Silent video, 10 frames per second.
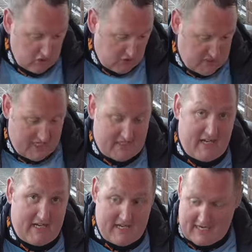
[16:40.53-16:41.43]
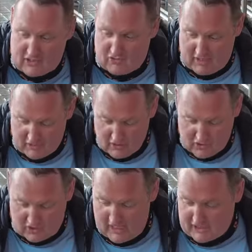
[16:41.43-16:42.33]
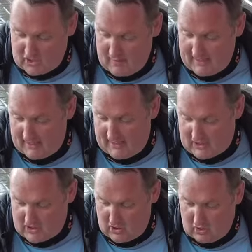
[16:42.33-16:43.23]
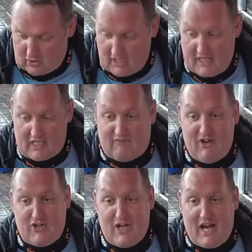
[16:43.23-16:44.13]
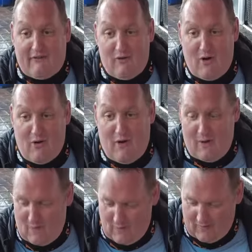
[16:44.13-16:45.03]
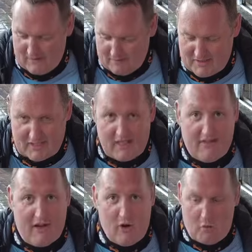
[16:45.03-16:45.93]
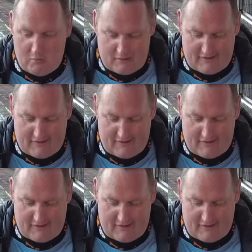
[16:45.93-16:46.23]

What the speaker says: because that's an added extra. So, let's go into this. So, look at this fish knife. Whoa! Taking that home.